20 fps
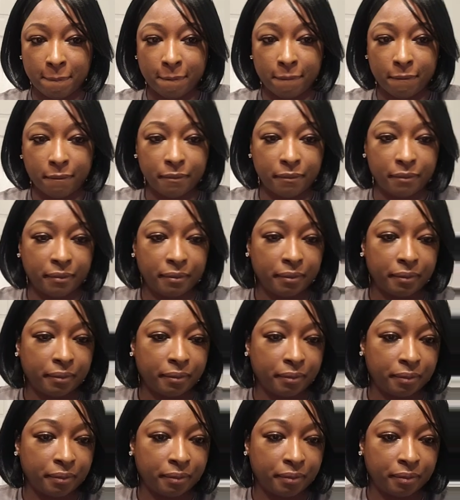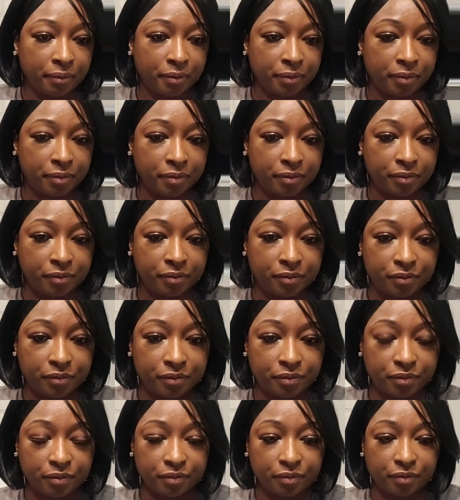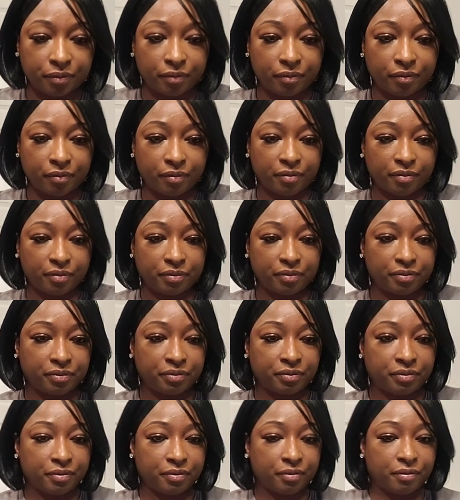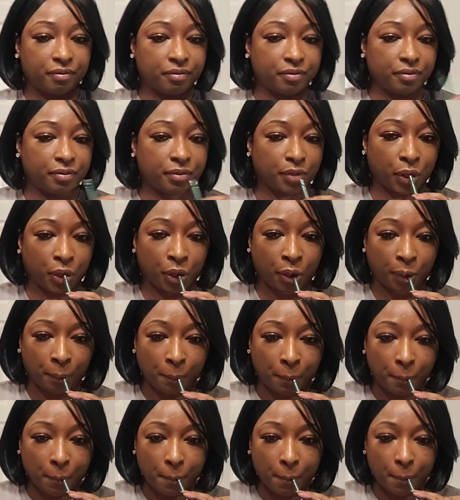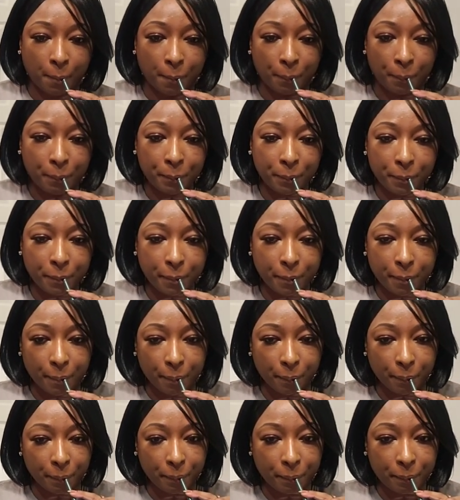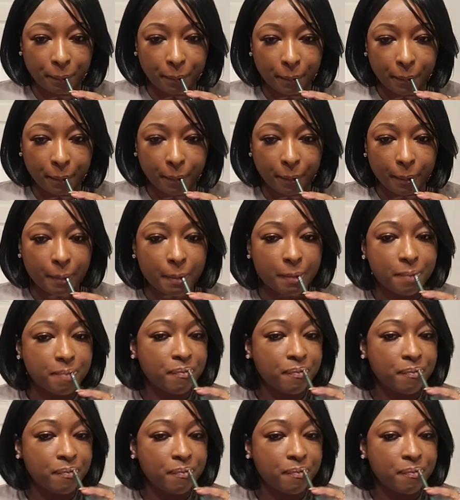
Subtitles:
Nobody speaks.